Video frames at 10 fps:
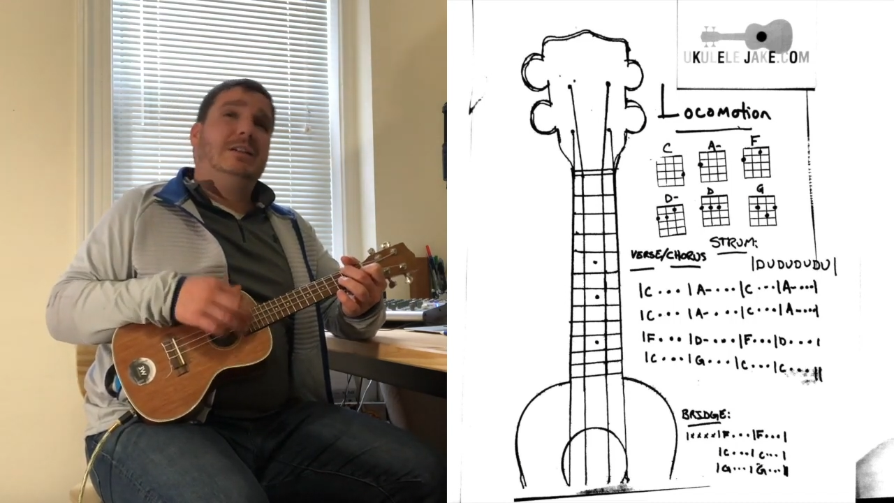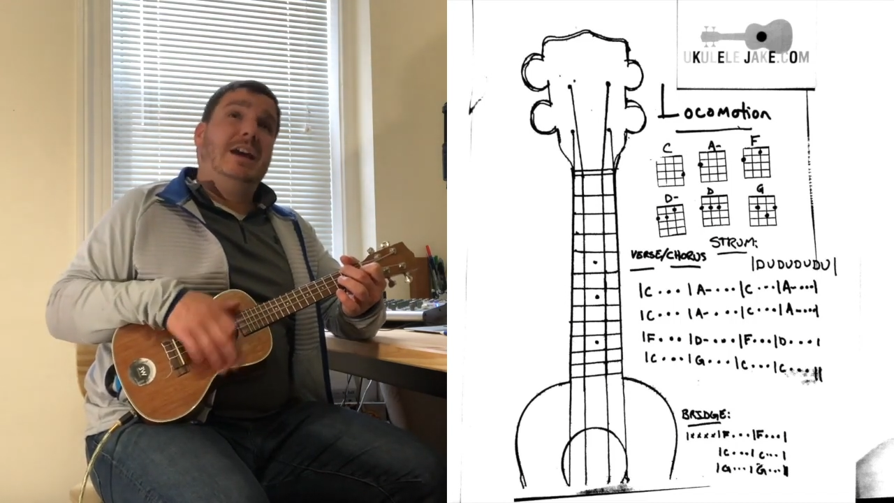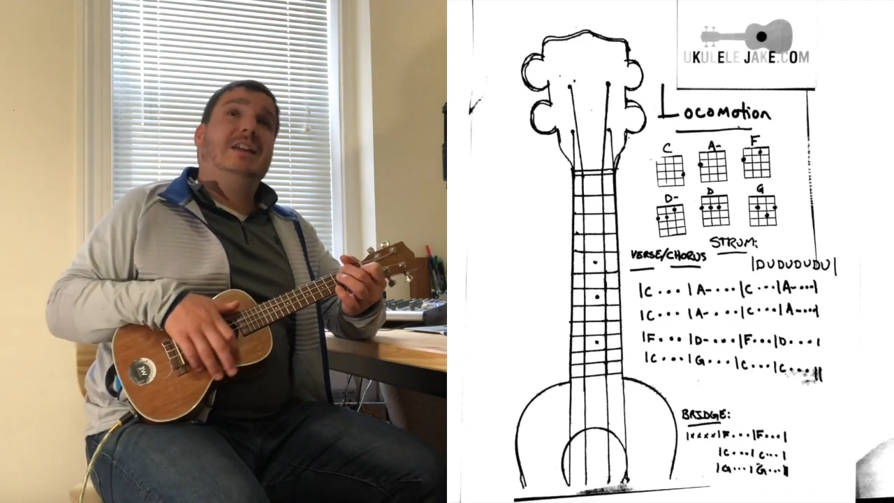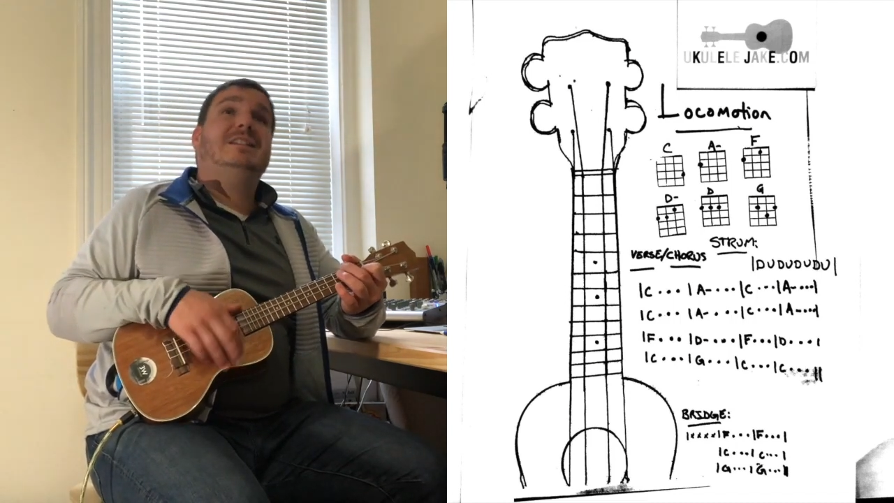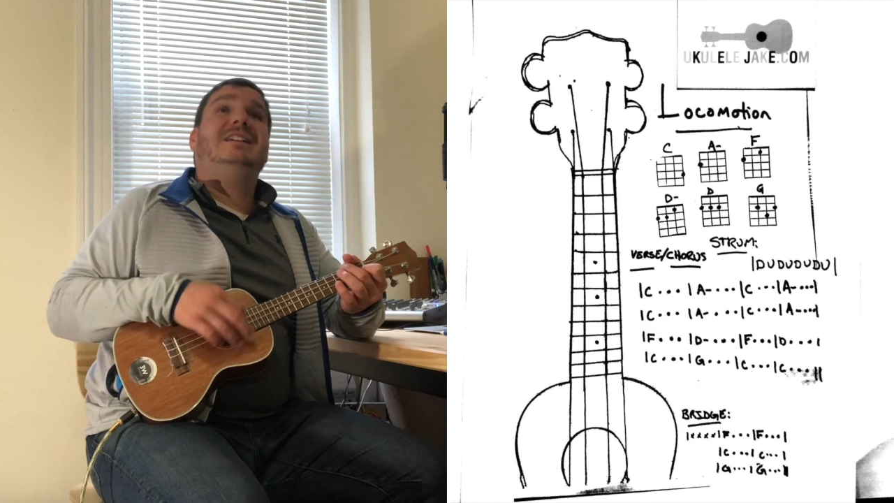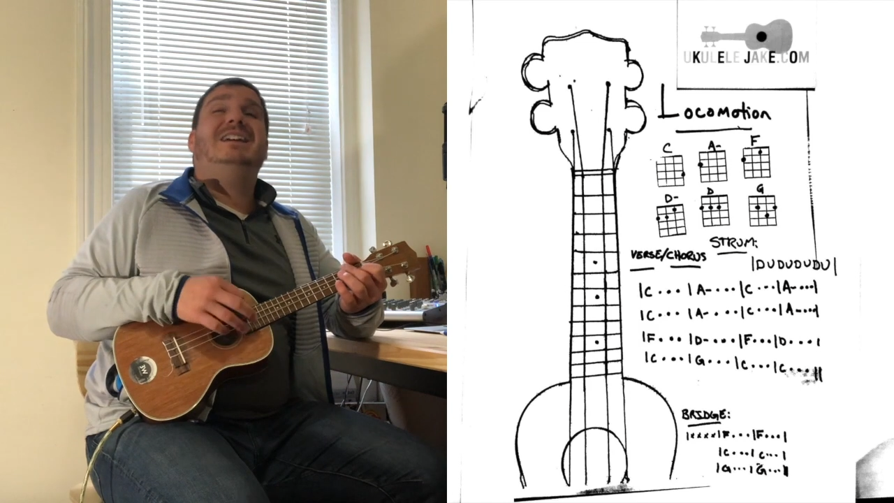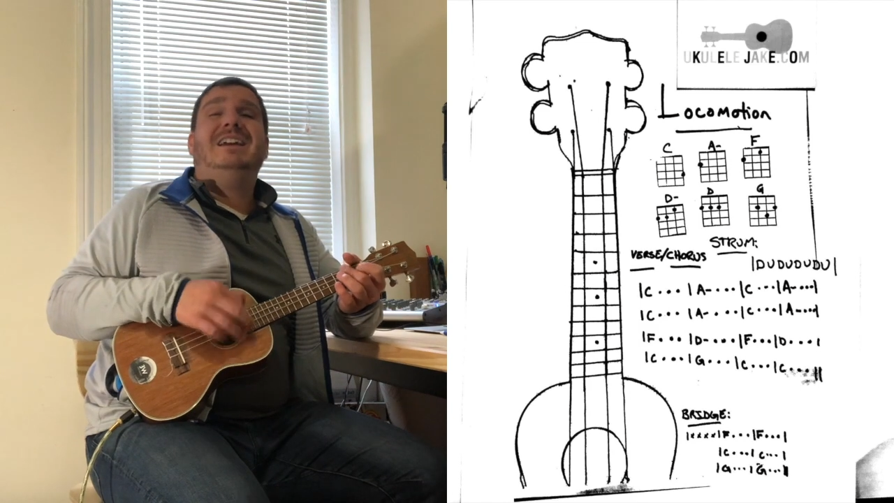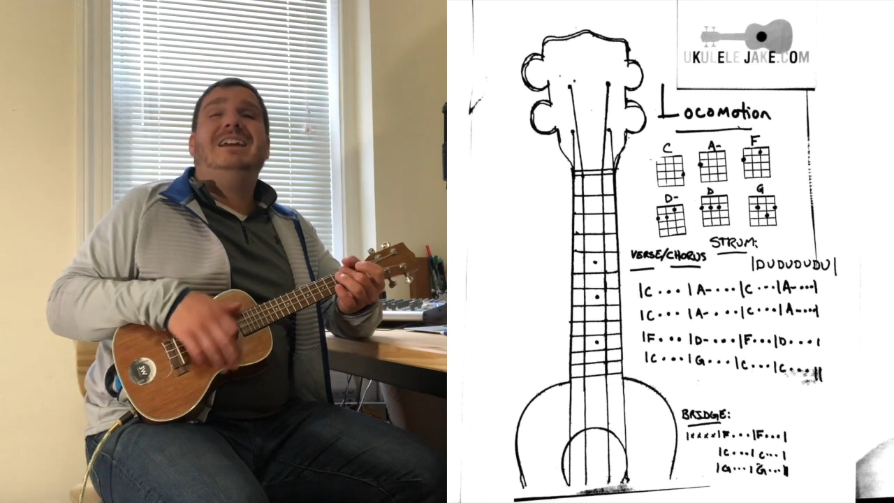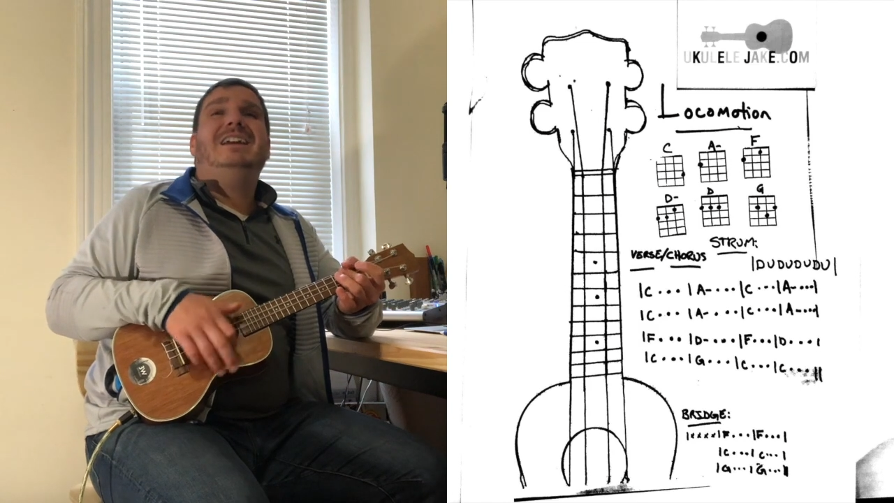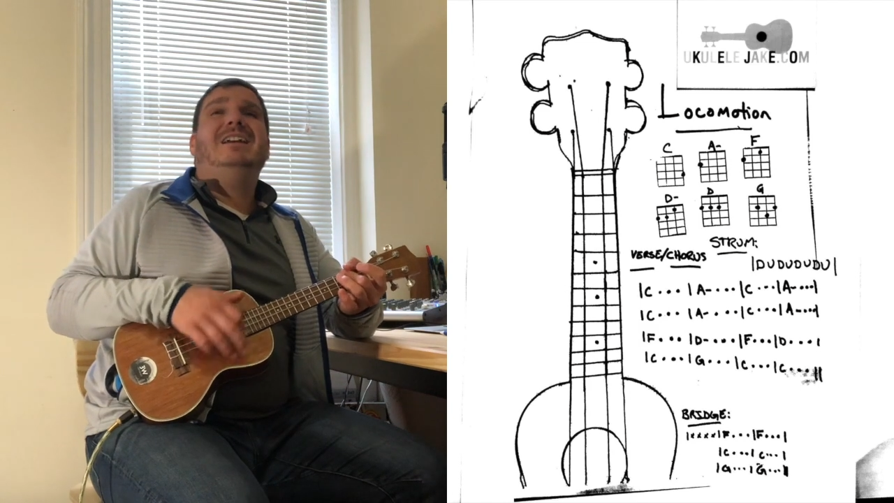Can
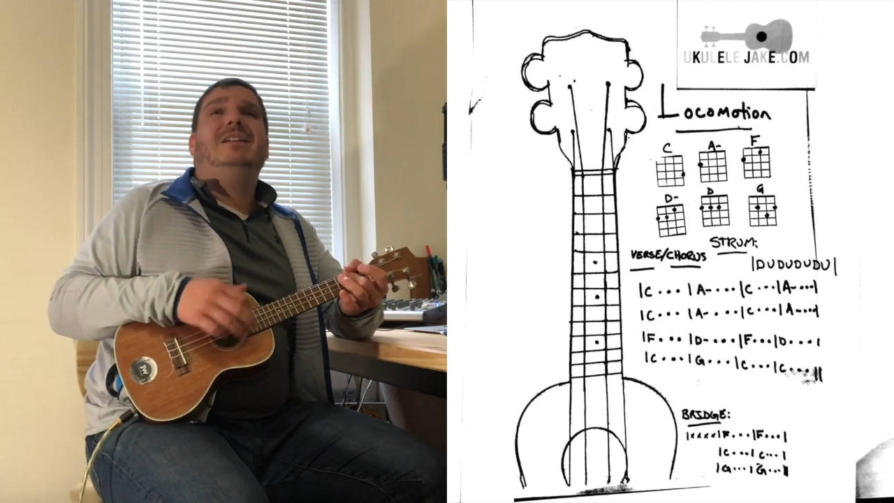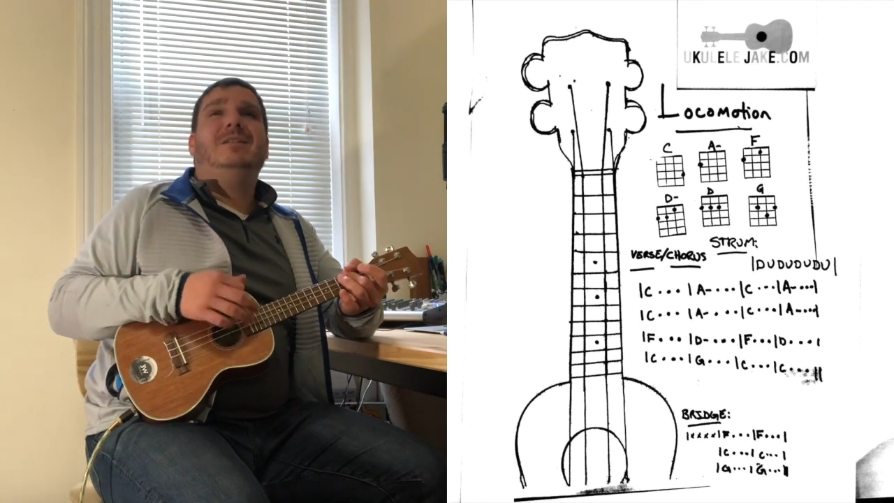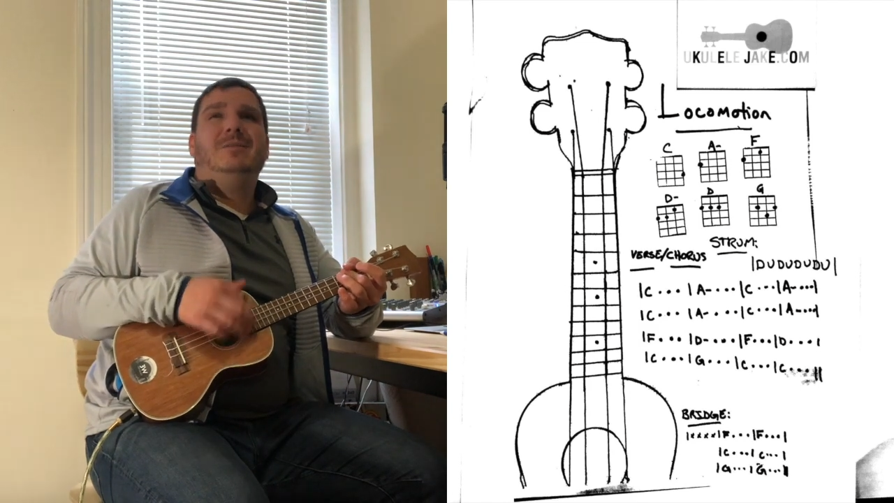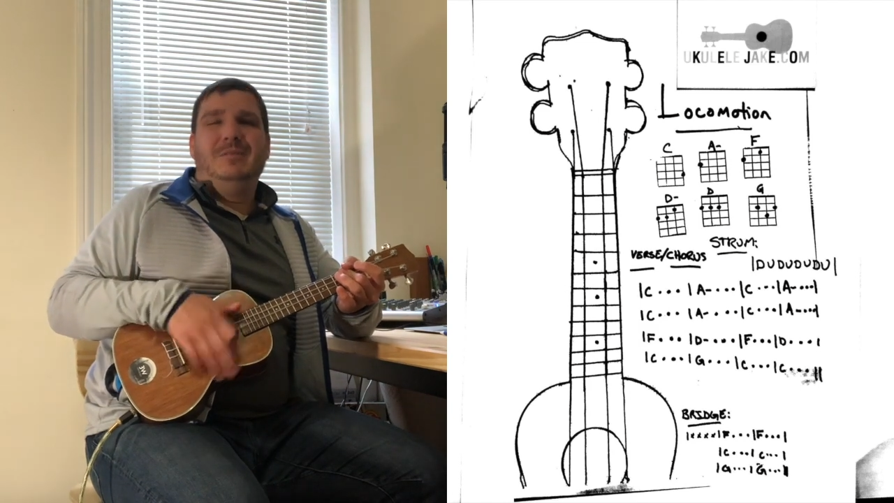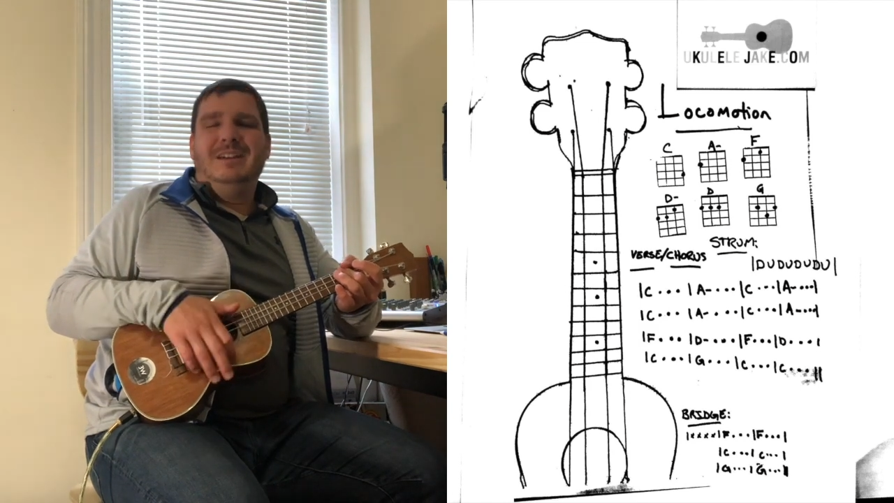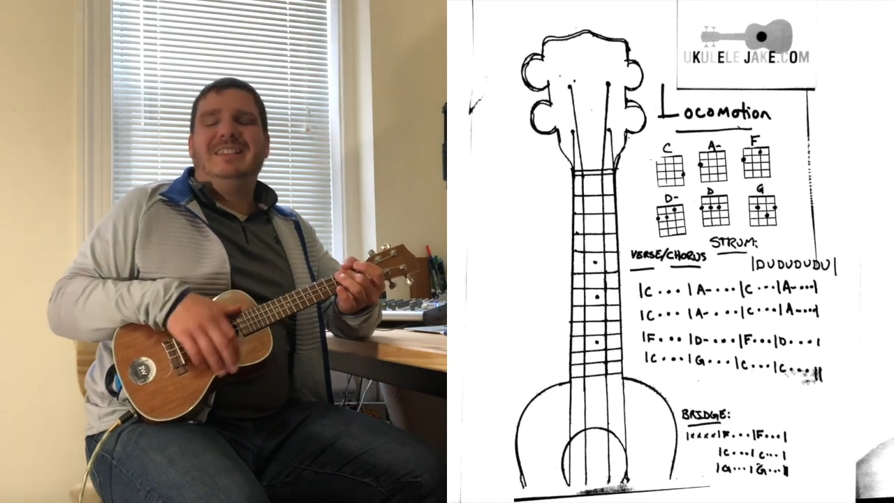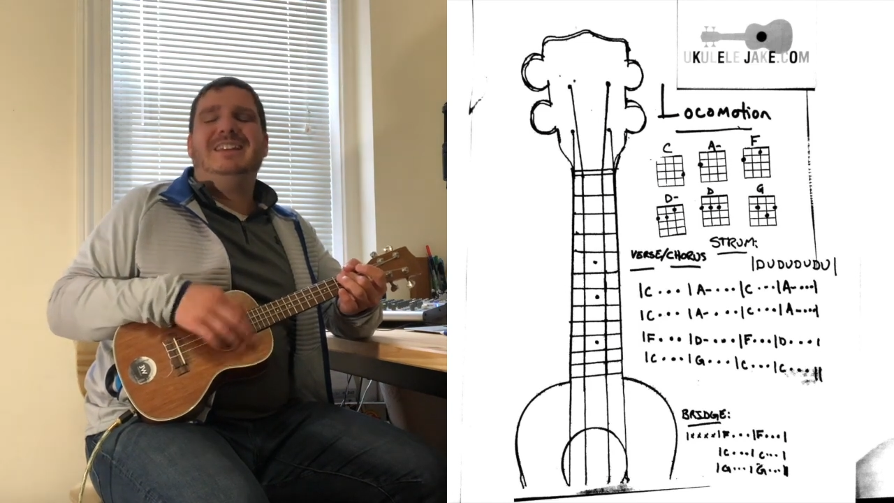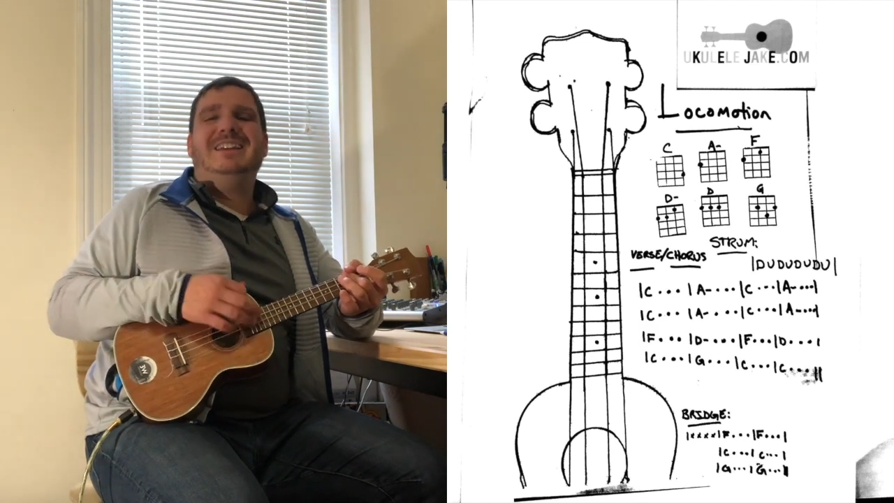D with